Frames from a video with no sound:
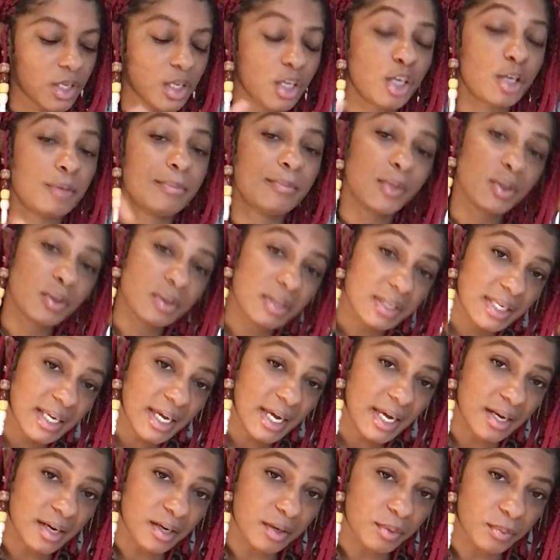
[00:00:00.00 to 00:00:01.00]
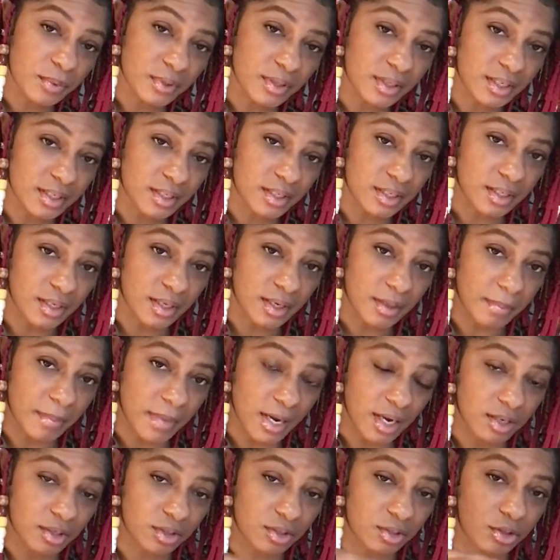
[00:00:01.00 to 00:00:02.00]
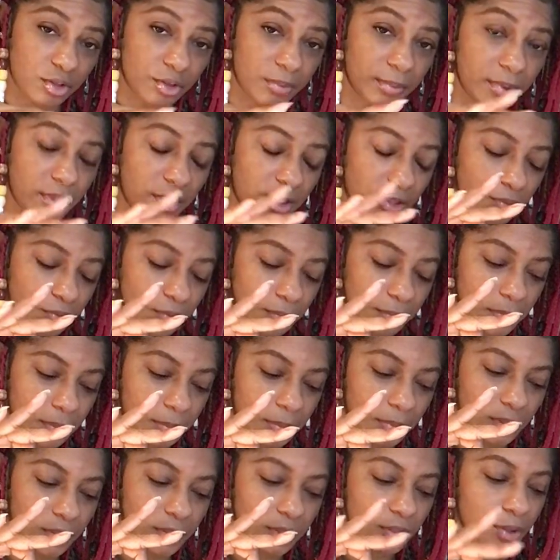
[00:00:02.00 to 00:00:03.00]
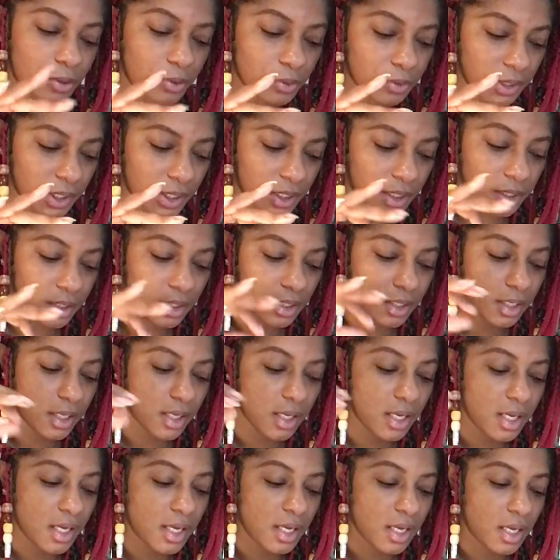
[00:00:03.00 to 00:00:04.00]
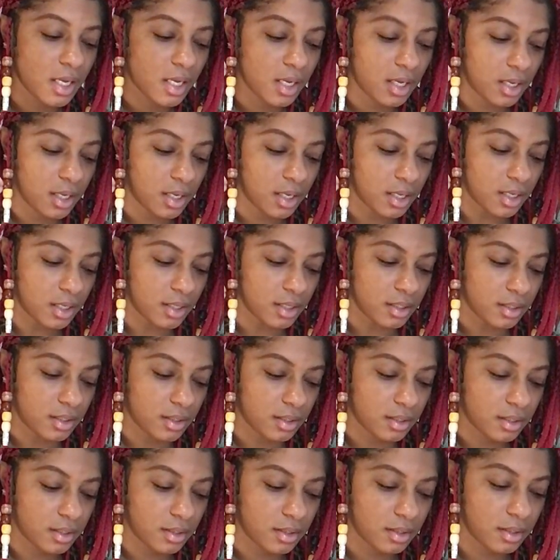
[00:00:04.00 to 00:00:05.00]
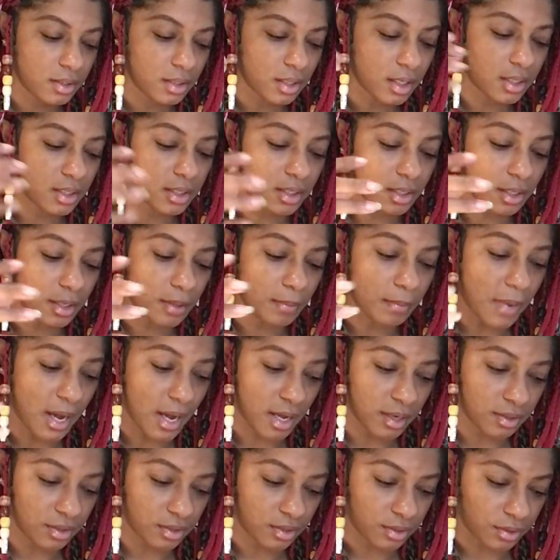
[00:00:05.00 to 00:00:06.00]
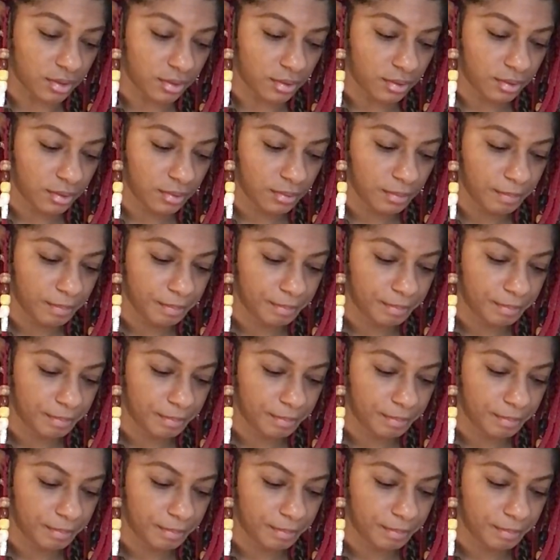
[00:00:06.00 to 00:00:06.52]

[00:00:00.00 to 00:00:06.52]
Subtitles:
Communicating with ascended masters, because remember the three is ascended masters,